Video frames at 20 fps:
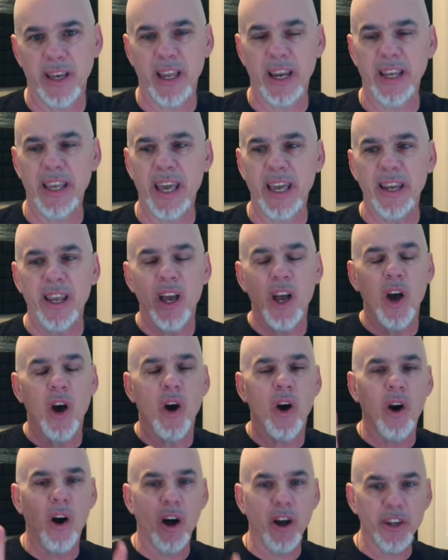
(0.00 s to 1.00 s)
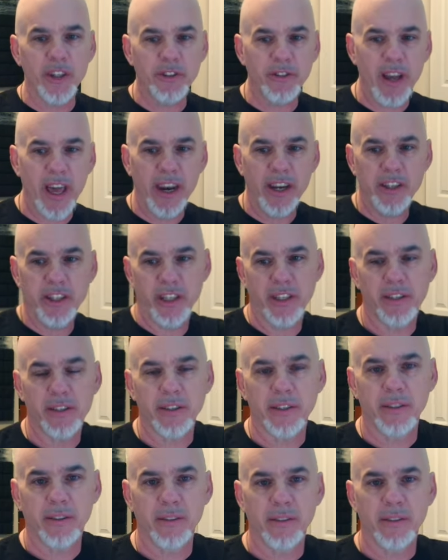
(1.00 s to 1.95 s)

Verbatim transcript: And again, all strategies,